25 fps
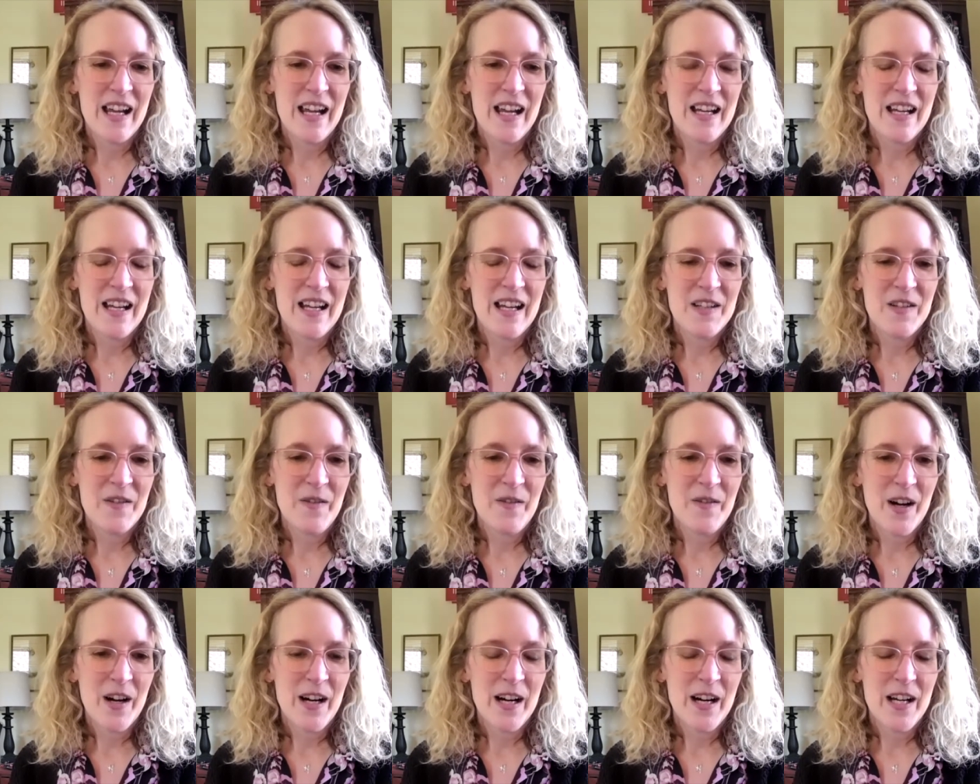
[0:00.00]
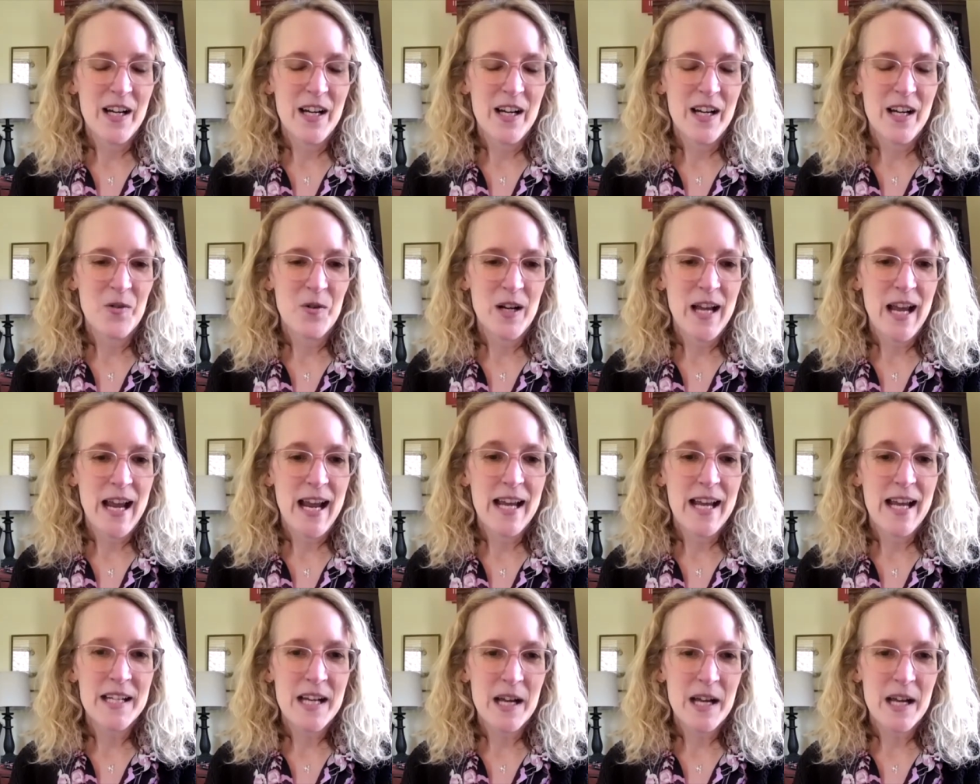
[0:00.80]
is very sort of
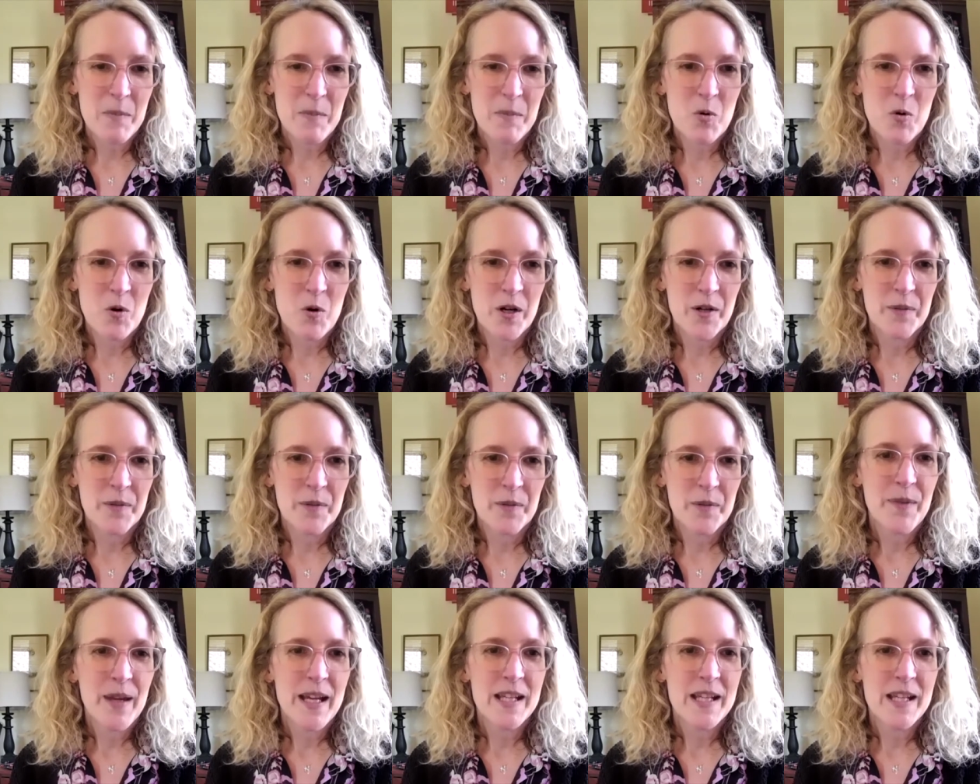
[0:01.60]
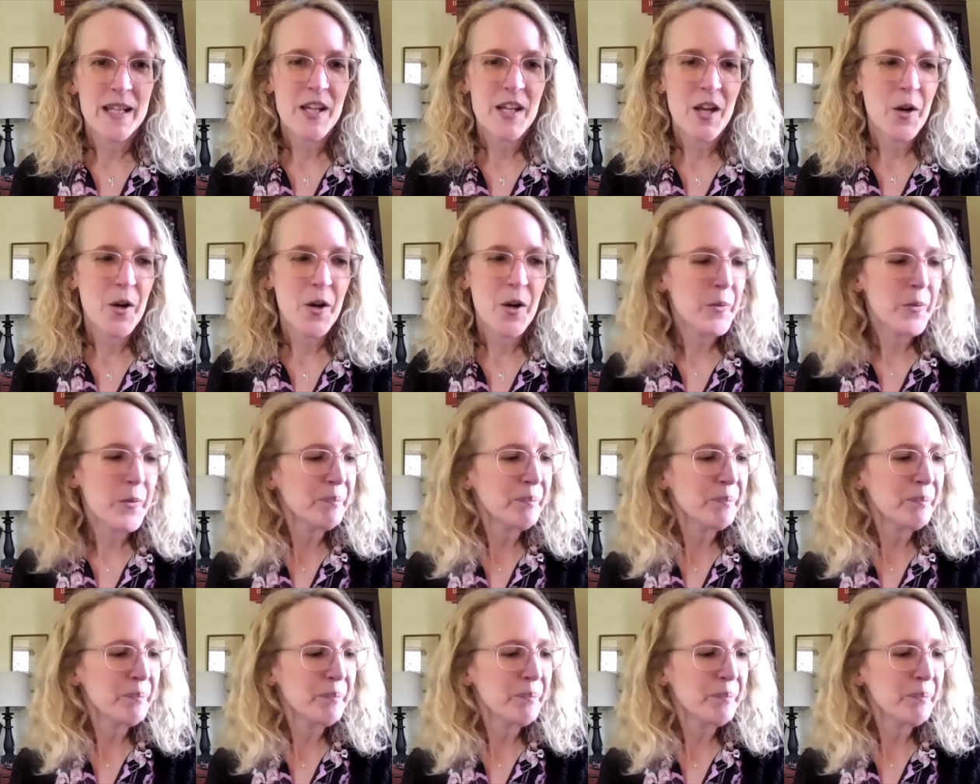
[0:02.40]
anti-poor. And so